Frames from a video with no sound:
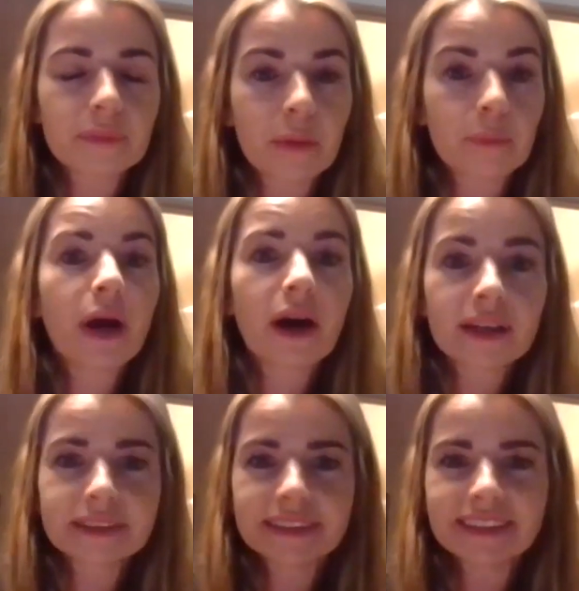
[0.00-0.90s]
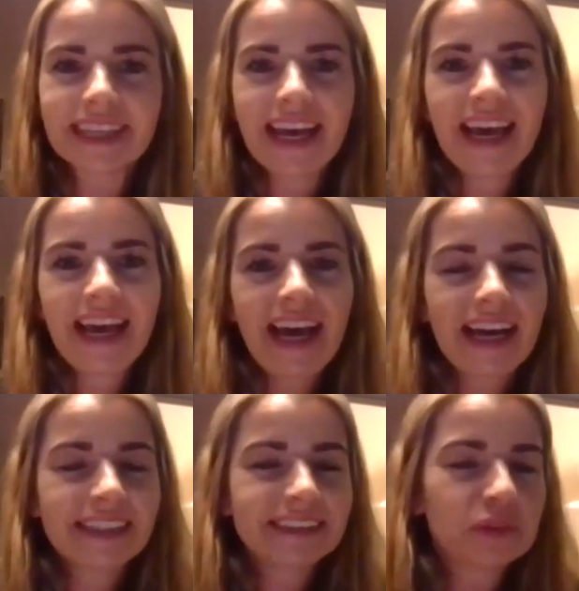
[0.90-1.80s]
partners.
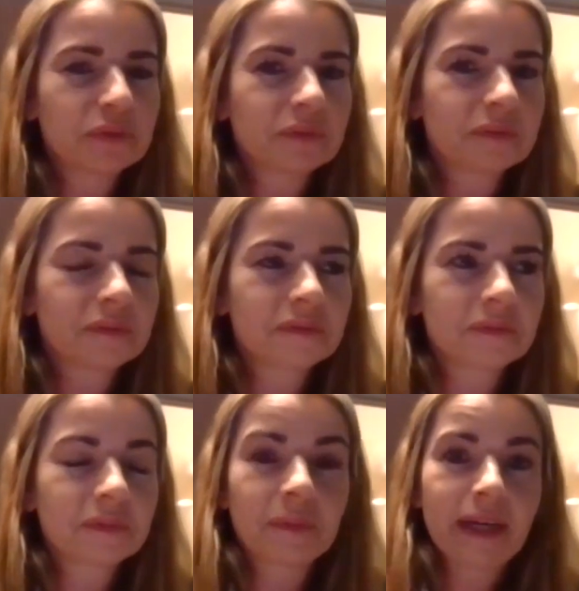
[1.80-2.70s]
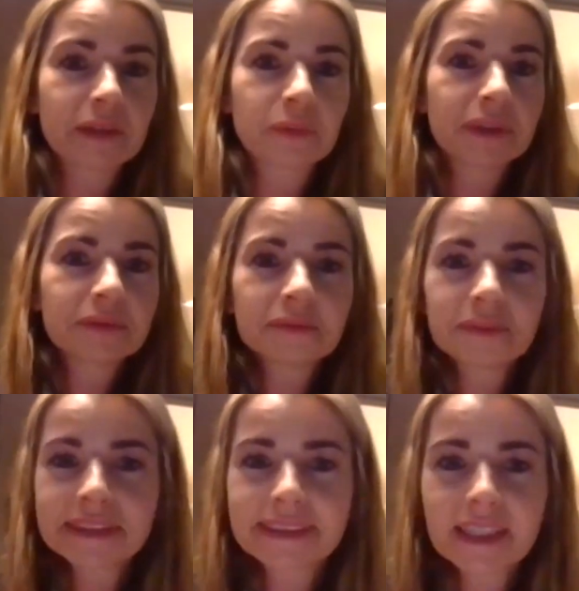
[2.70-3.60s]
And we had one
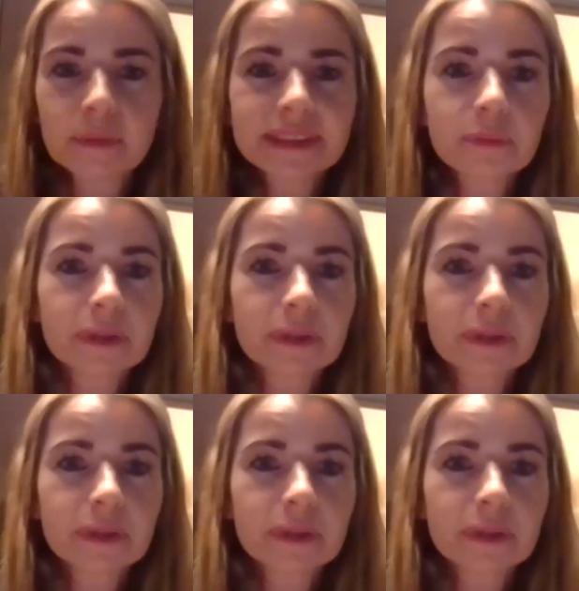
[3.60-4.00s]
person that comes and said,